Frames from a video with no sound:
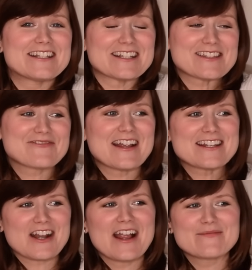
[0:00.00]
just
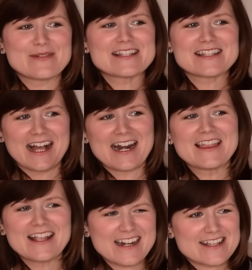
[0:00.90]
red giant, but it's the kind of
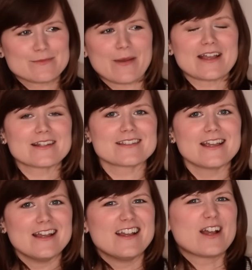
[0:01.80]
thing I'd expect
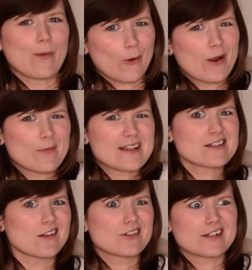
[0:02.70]
a program like
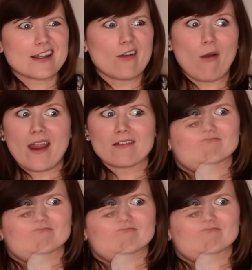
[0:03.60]
Star Trek to get right.